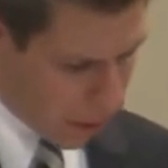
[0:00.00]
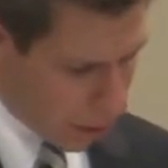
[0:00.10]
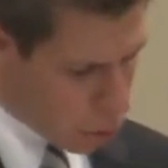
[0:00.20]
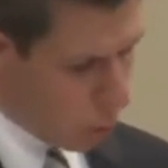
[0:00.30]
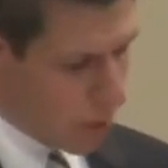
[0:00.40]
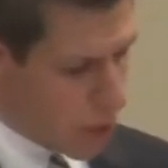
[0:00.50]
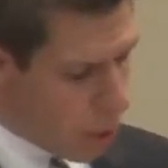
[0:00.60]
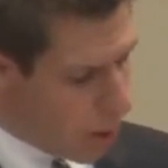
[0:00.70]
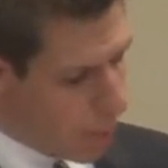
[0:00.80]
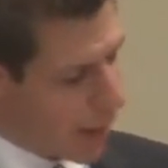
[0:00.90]
So we
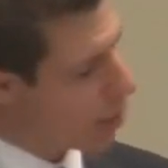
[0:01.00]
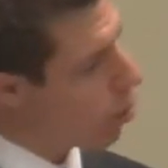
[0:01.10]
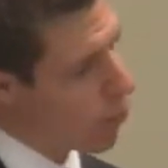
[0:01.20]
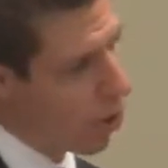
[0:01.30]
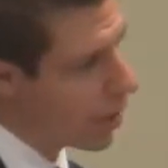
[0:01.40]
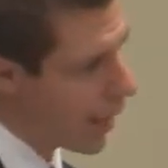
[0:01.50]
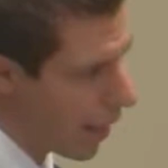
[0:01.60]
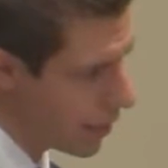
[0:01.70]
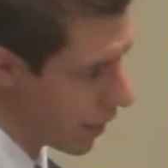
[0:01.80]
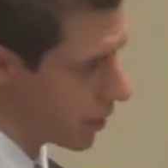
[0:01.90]
know it by the overall
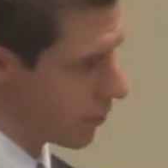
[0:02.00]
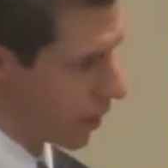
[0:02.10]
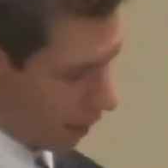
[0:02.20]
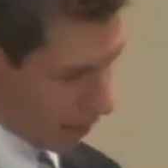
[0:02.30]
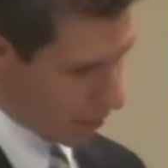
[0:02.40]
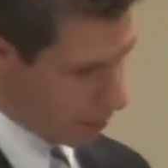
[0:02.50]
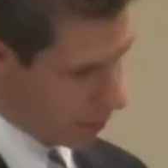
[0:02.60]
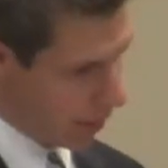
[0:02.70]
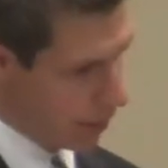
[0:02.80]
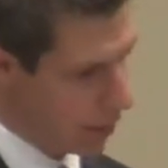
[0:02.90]
context of
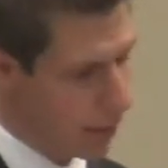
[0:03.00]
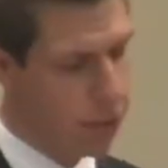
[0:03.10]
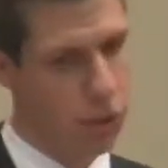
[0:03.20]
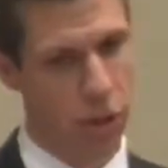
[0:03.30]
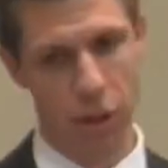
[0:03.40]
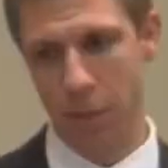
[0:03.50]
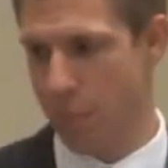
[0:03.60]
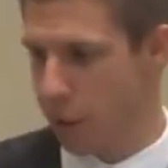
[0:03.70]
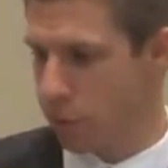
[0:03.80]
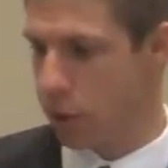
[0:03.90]
Titus that this is talking
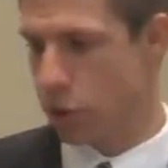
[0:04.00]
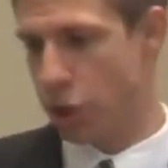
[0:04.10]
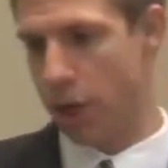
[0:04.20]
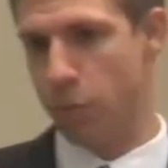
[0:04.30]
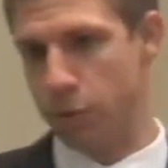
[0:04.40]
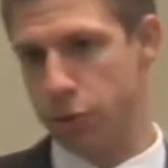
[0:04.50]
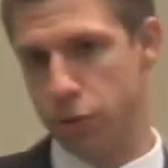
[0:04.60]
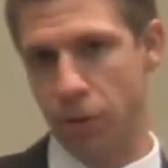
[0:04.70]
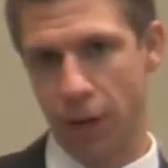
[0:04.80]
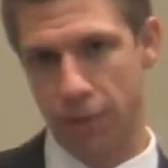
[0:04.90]
about general
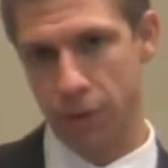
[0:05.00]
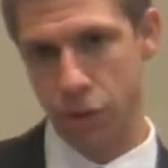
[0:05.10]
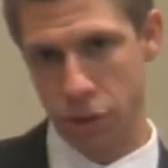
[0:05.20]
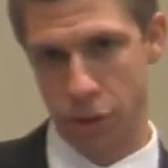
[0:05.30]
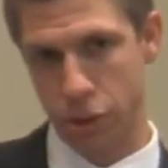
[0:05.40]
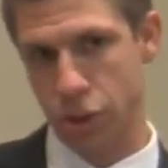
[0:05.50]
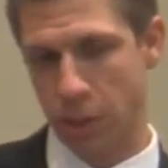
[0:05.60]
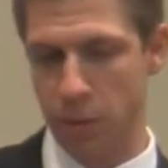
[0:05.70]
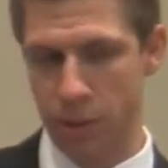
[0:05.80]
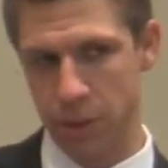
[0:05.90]
strife in the church,
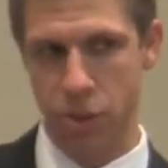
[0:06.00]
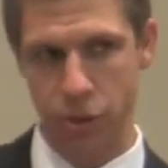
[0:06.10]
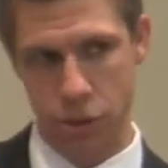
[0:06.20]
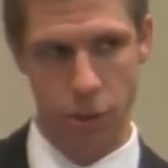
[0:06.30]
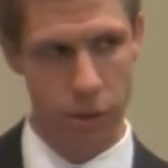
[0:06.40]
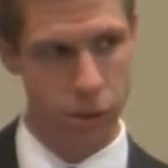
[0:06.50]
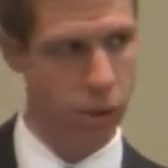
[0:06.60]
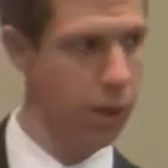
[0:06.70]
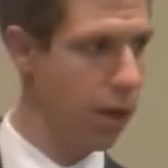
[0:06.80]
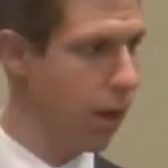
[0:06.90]
general division in the church,
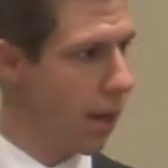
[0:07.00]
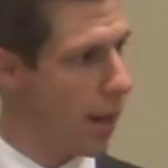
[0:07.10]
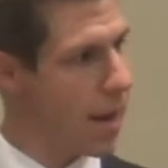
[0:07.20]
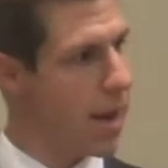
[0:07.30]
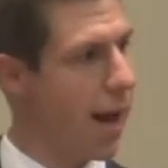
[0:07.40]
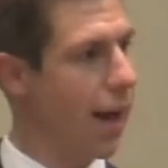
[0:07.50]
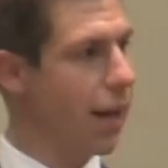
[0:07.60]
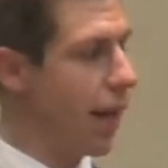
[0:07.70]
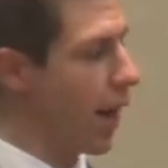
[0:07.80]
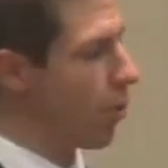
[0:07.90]
and
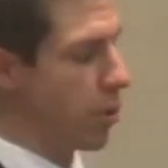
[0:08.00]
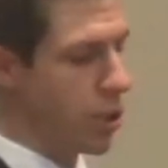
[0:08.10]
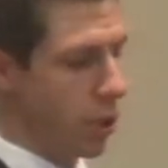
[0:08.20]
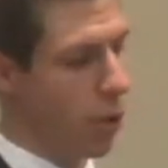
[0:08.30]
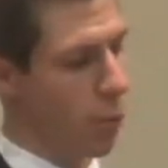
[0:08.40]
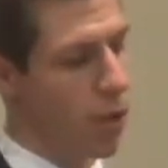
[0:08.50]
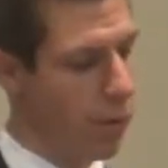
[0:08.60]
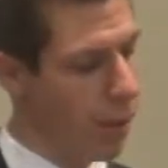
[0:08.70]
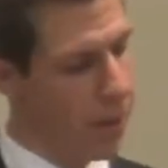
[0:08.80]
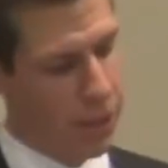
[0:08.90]
not heresy alone. We
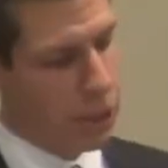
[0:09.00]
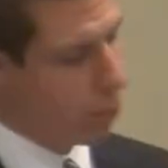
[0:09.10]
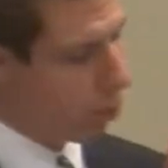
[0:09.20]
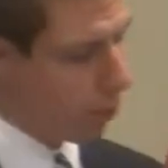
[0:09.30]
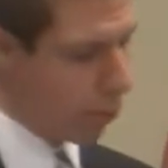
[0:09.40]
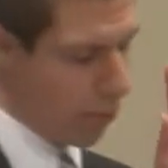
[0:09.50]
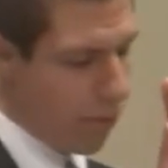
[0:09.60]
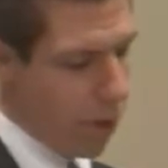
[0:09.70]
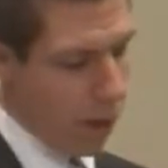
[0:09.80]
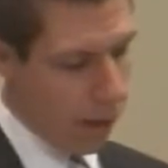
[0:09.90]
know that by the general over,
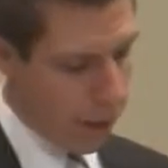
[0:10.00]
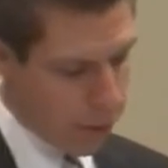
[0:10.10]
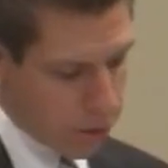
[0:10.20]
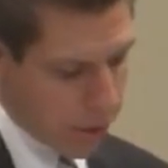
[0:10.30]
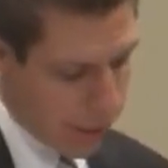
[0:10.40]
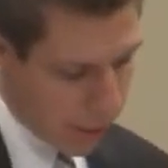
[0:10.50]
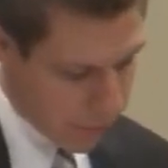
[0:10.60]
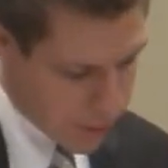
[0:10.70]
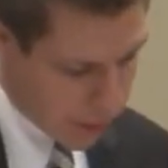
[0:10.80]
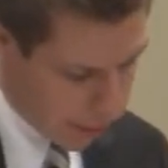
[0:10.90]
understanding
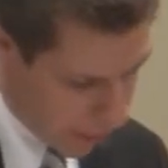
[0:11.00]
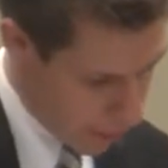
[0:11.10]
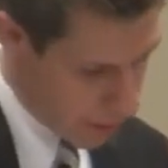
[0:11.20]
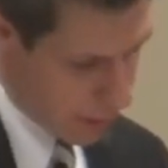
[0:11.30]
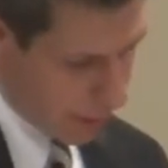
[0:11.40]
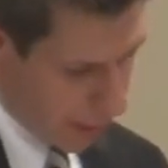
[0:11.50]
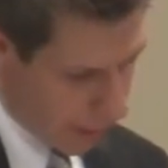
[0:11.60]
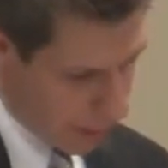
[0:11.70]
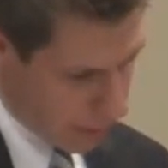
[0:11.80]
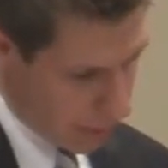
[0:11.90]
of Titus and the
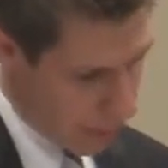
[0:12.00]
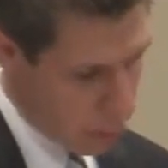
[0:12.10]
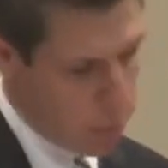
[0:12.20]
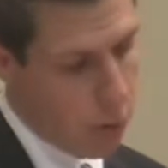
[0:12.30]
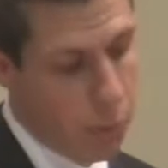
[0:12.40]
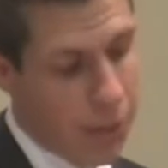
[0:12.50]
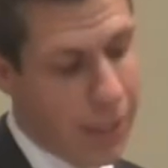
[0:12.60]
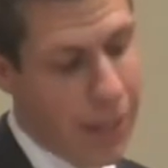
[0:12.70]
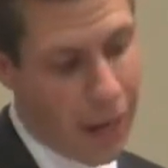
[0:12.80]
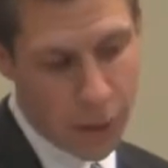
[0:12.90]
context of Titus. We know it with a
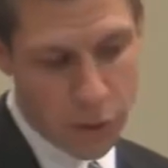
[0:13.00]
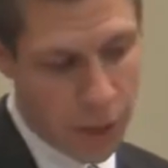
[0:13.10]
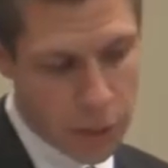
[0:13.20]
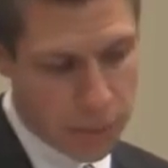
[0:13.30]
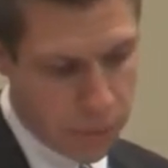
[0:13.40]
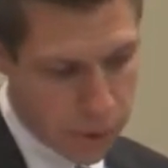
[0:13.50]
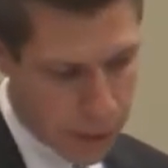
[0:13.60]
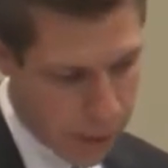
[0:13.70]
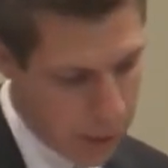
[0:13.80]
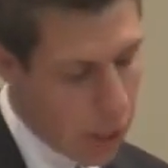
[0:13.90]
contrast with verse
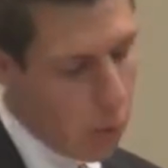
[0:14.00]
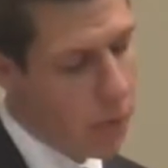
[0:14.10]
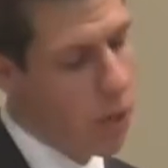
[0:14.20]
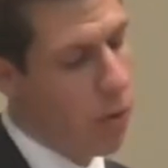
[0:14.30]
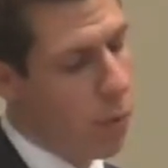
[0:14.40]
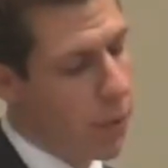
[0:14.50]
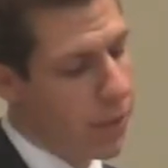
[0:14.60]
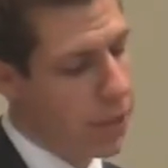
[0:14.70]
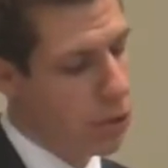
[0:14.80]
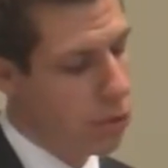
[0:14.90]
8. We know it with
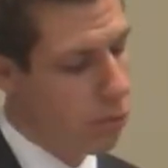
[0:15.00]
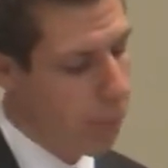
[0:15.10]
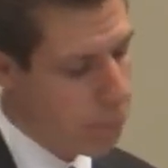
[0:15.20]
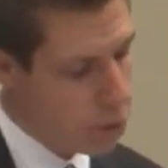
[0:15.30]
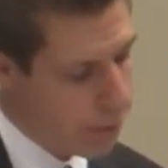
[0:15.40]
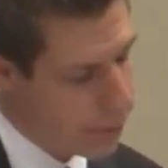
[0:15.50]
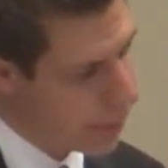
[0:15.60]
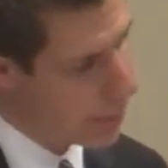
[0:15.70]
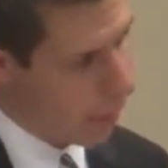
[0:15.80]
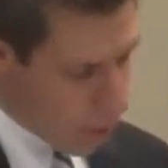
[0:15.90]
the description of
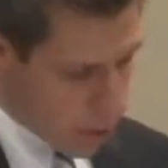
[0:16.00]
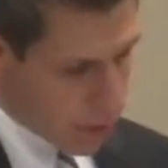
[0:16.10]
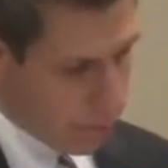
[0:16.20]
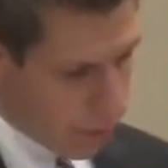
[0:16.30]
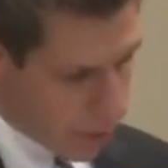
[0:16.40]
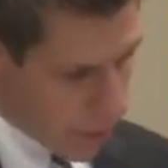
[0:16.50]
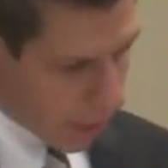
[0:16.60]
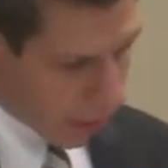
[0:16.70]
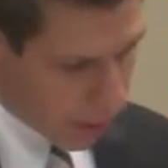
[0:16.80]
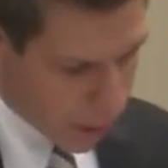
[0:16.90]
contentions in verse
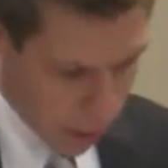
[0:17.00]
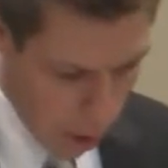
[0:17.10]
9.